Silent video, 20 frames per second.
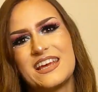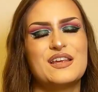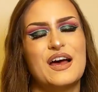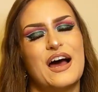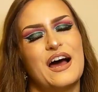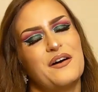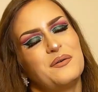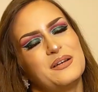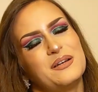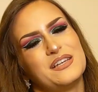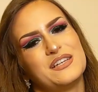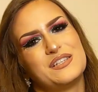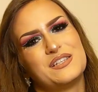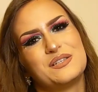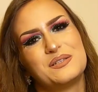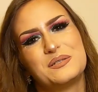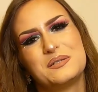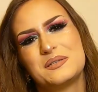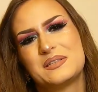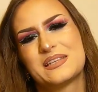So I wanted
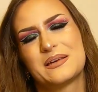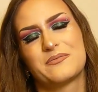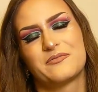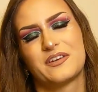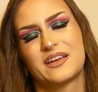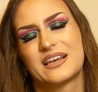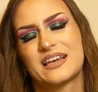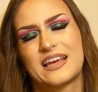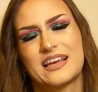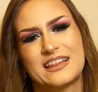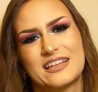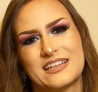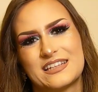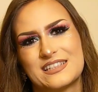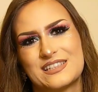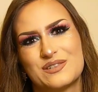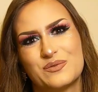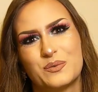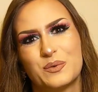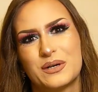to do something like
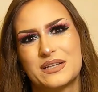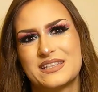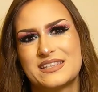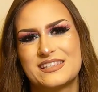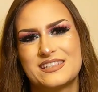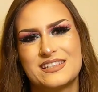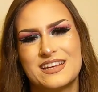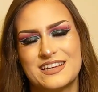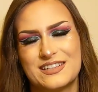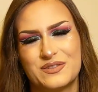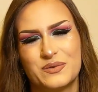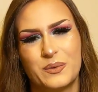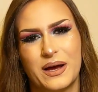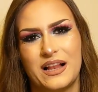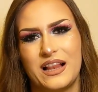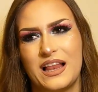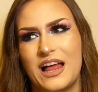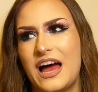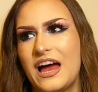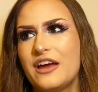this once as
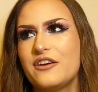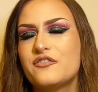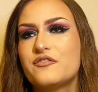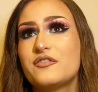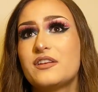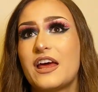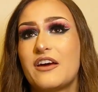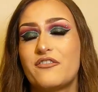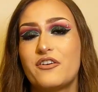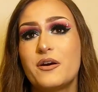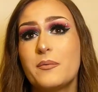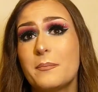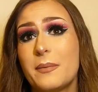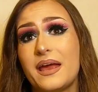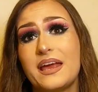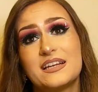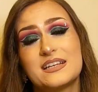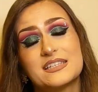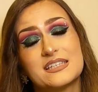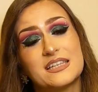well. I've never
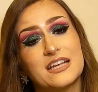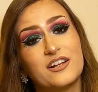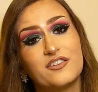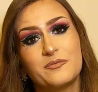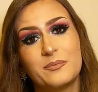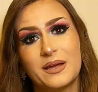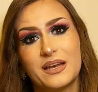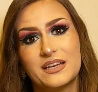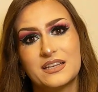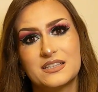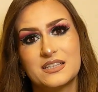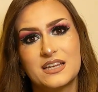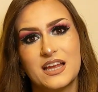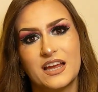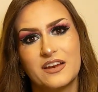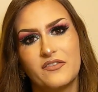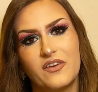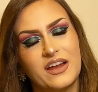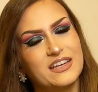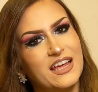made a self-made
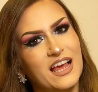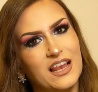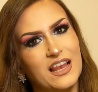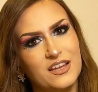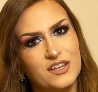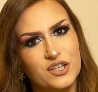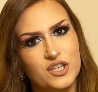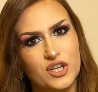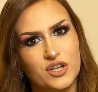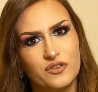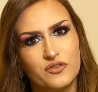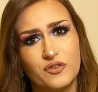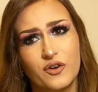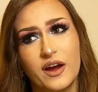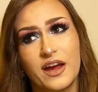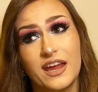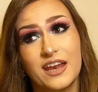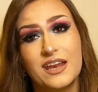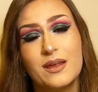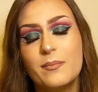advent calendar for
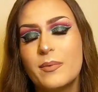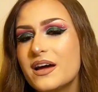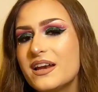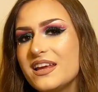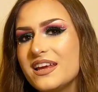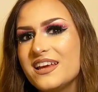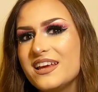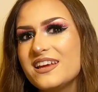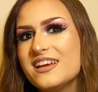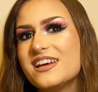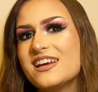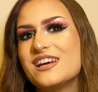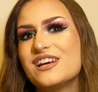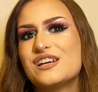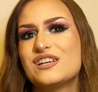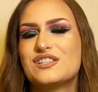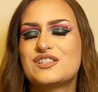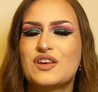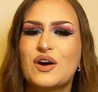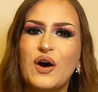anybody,
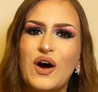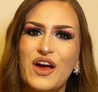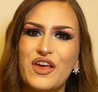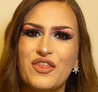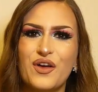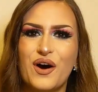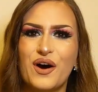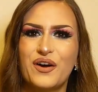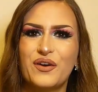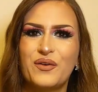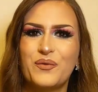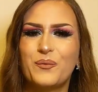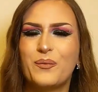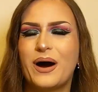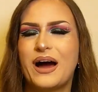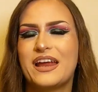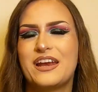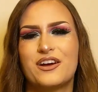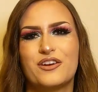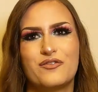so I thought,
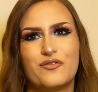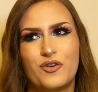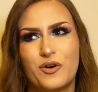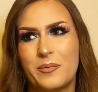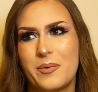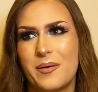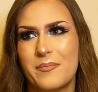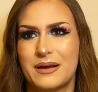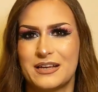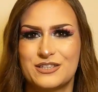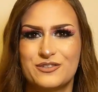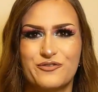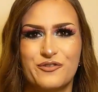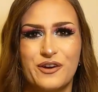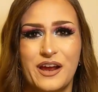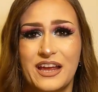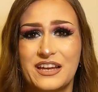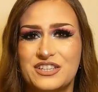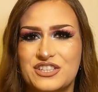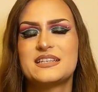why not for my best
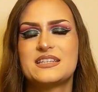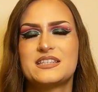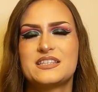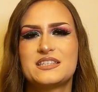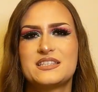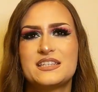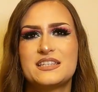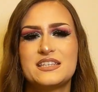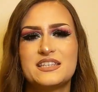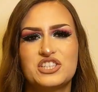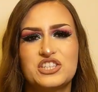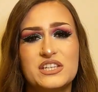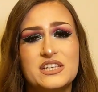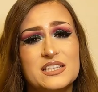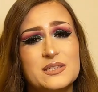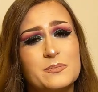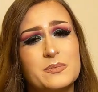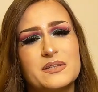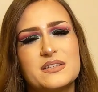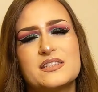friend, since
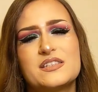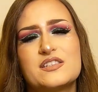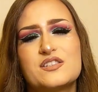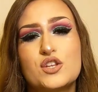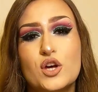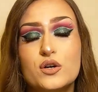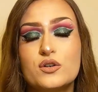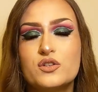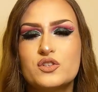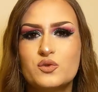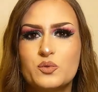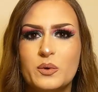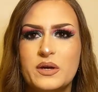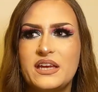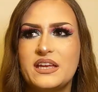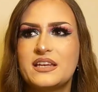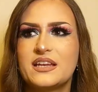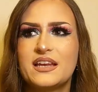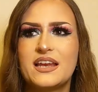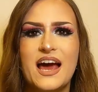she's been so
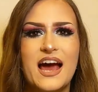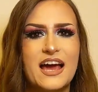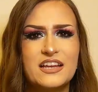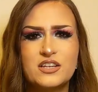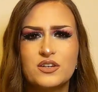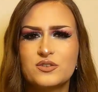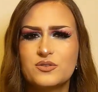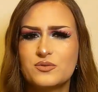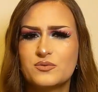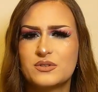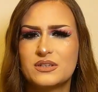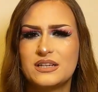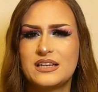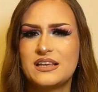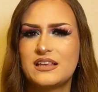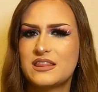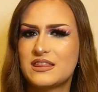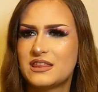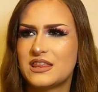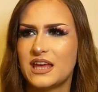sweet, and I don't
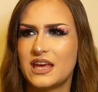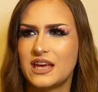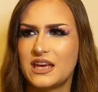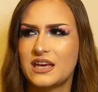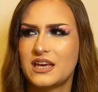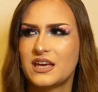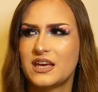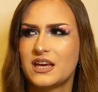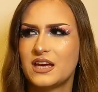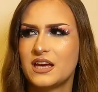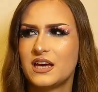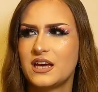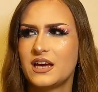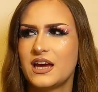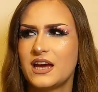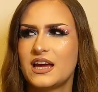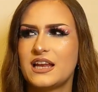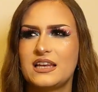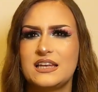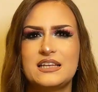really think,
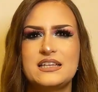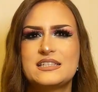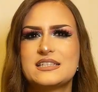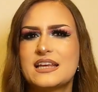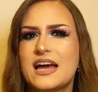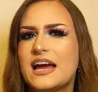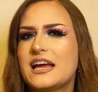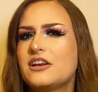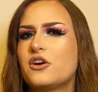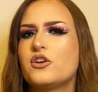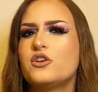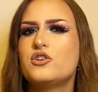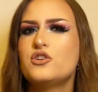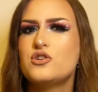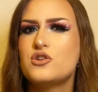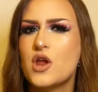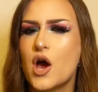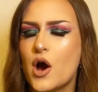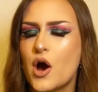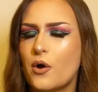at least I don't
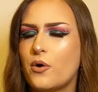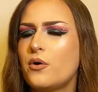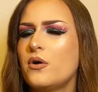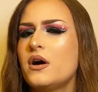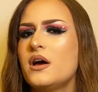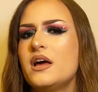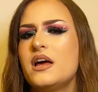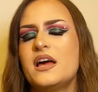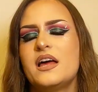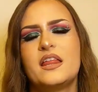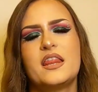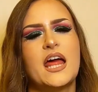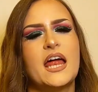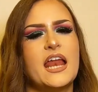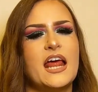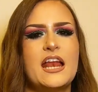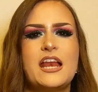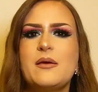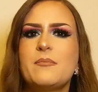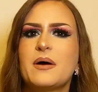know, that
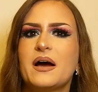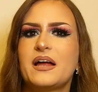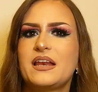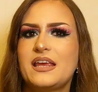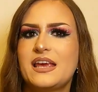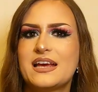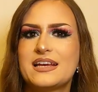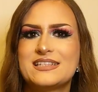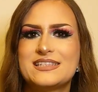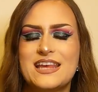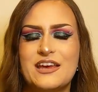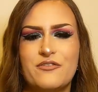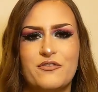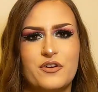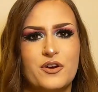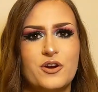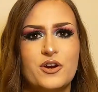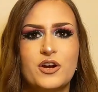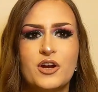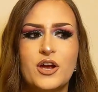anybody has
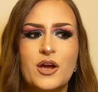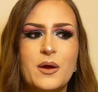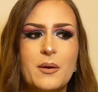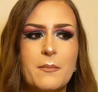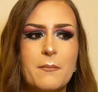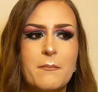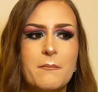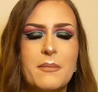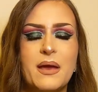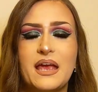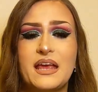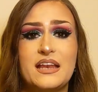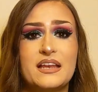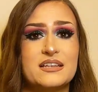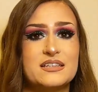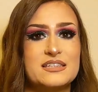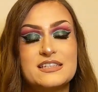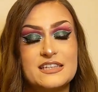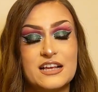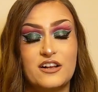ever made
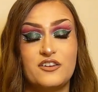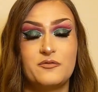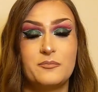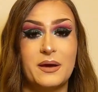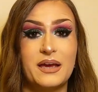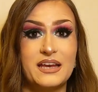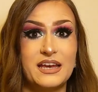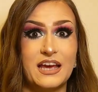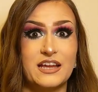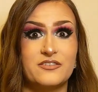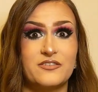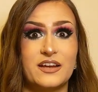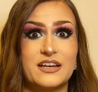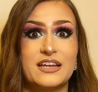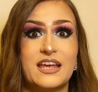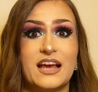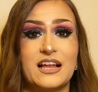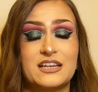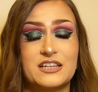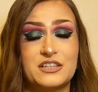a self-made
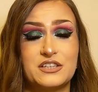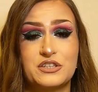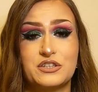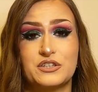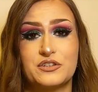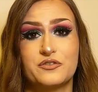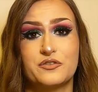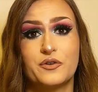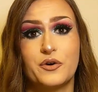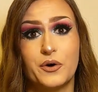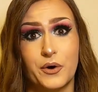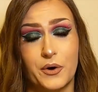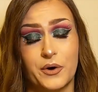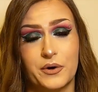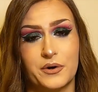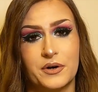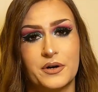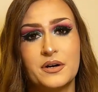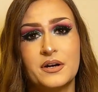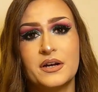advent calendar for
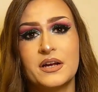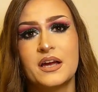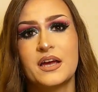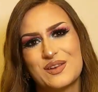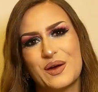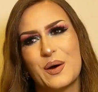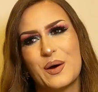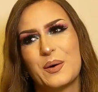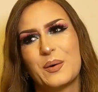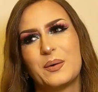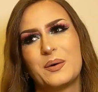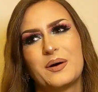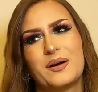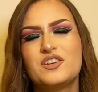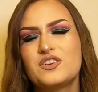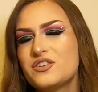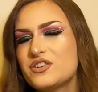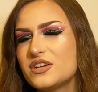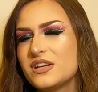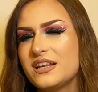her. So
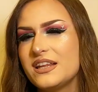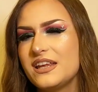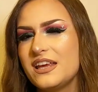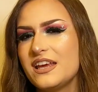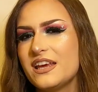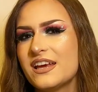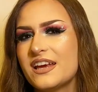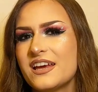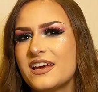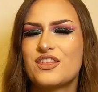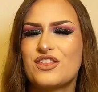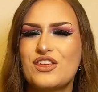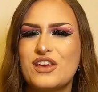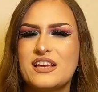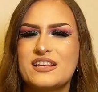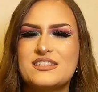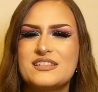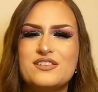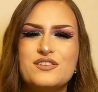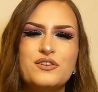usually the
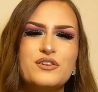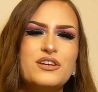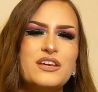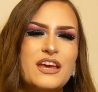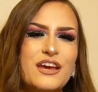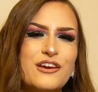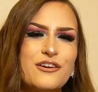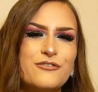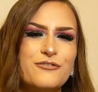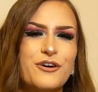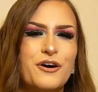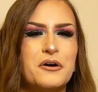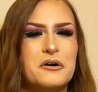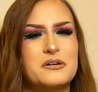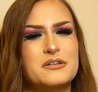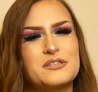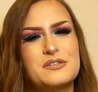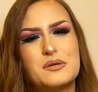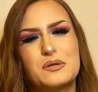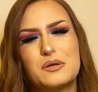things you give are
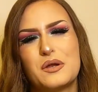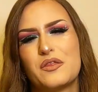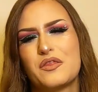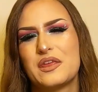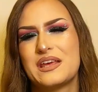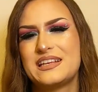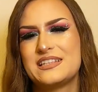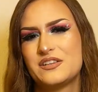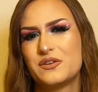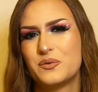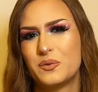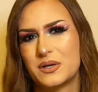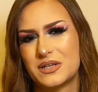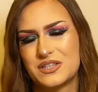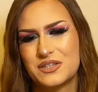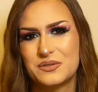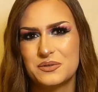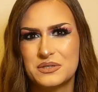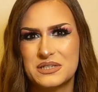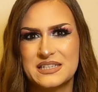also the things you want
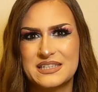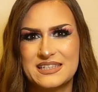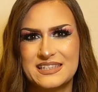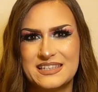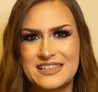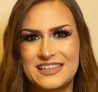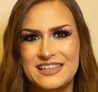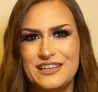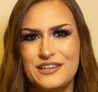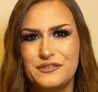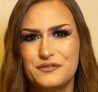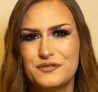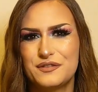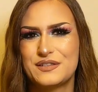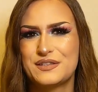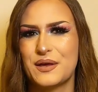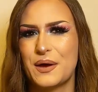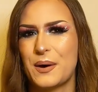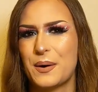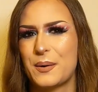to receive,
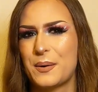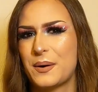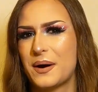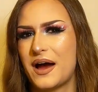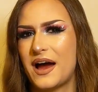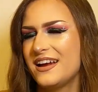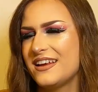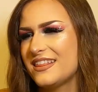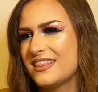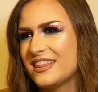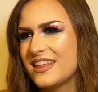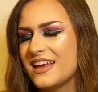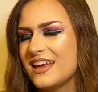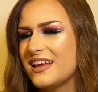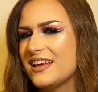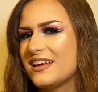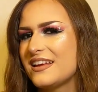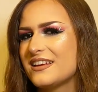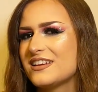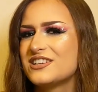so I
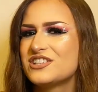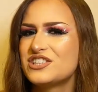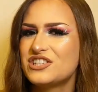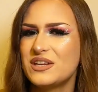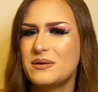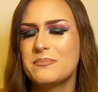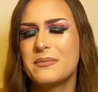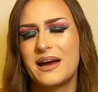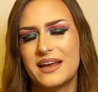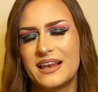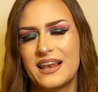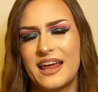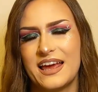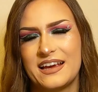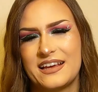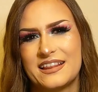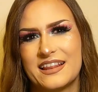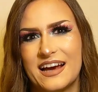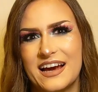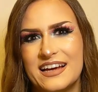think she might
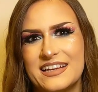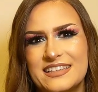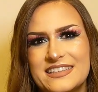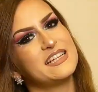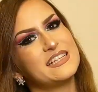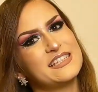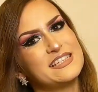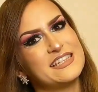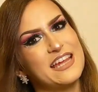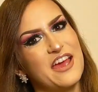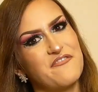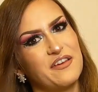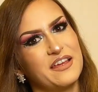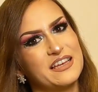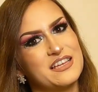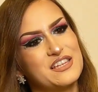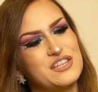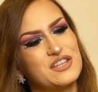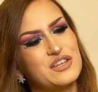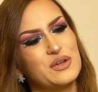like that. Let's dive
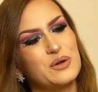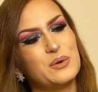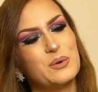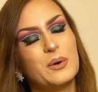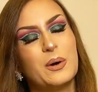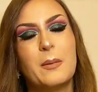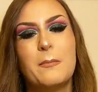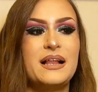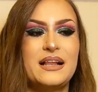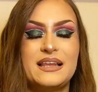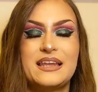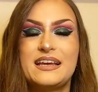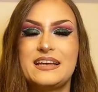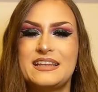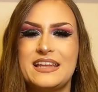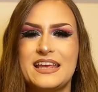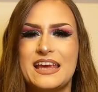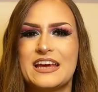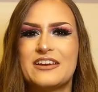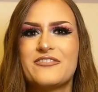into
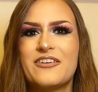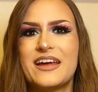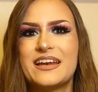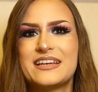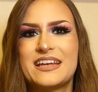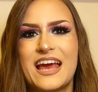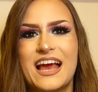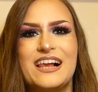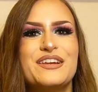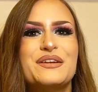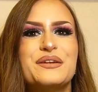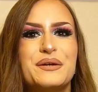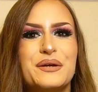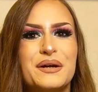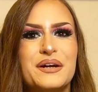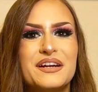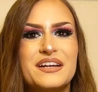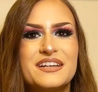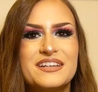building the advent calendar.